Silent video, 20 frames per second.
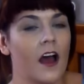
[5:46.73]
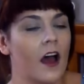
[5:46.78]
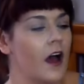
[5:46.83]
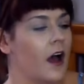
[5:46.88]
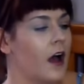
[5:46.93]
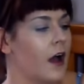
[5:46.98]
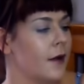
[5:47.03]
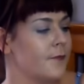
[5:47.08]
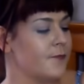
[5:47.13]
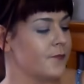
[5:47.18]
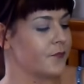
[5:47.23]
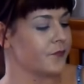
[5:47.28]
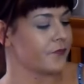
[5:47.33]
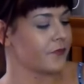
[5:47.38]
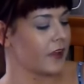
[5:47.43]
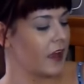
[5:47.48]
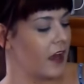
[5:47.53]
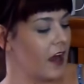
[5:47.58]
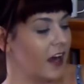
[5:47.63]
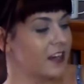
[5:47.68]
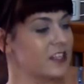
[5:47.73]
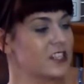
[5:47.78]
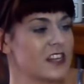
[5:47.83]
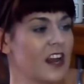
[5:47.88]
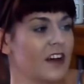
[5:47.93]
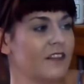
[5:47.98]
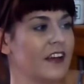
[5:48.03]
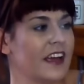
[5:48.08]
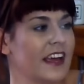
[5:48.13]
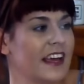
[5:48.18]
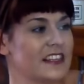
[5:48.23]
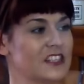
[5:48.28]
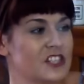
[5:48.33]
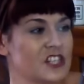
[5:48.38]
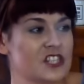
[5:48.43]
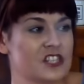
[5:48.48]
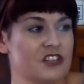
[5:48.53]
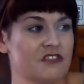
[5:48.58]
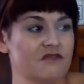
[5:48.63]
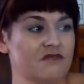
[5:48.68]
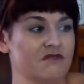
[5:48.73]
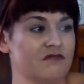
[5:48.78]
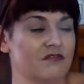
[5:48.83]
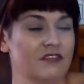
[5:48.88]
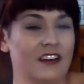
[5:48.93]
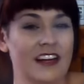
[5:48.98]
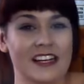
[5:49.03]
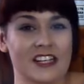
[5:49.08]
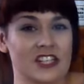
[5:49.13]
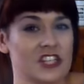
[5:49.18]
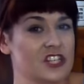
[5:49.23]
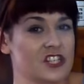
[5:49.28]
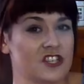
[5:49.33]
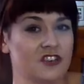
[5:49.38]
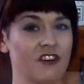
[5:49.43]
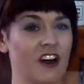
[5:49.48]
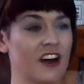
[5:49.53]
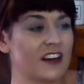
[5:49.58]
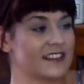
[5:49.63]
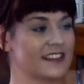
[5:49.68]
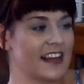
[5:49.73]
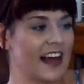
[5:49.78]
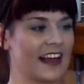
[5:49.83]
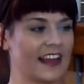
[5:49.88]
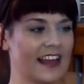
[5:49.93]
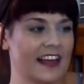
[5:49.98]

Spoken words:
I just love it. It's just a rucksack,